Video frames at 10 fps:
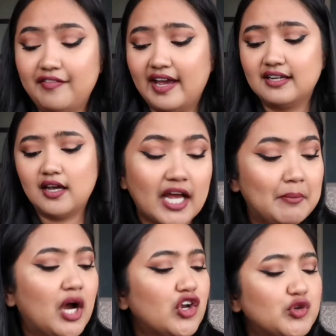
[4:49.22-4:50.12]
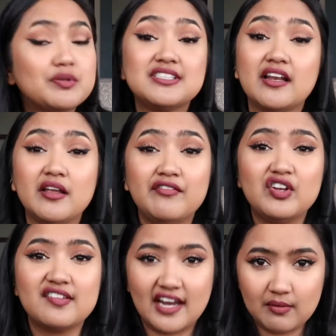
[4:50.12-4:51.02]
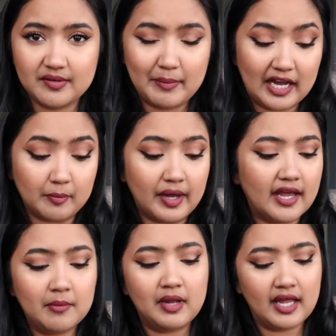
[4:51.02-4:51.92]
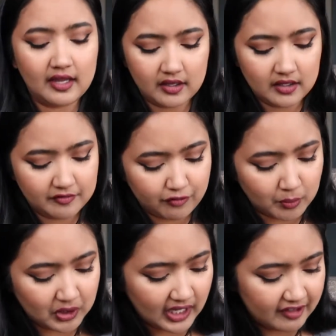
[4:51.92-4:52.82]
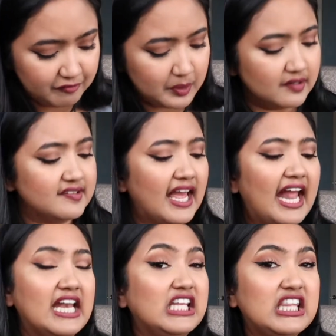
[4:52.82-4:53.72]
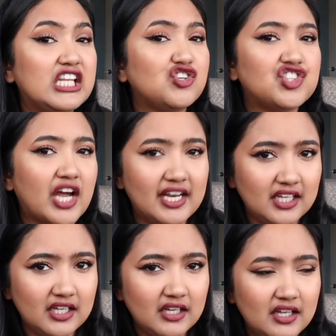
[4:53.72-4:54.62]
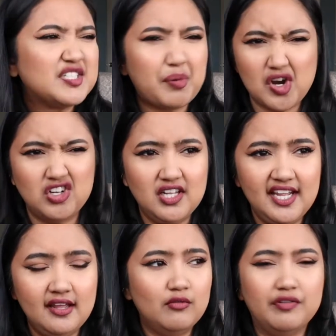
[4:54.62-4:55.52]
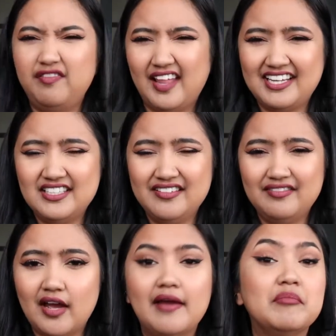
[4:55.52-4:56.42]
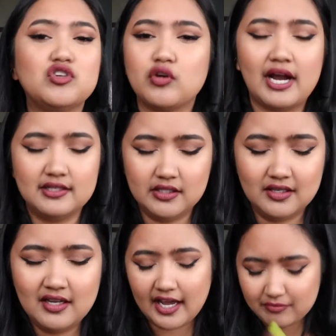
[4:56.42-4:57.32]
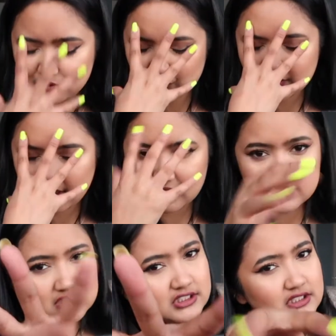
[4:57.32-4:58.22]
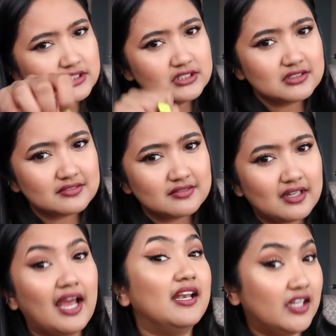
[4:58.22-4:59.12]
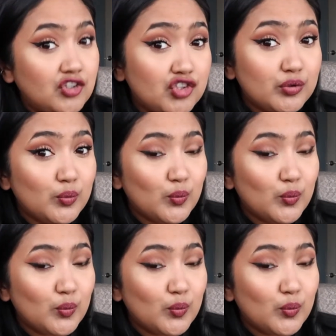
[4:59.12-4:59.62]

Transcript: fact, I'm 100% convinced that I was a magpie in my former life, because anything shiny, sparkly, reflective, I'm attracted. I'm just like, I need you.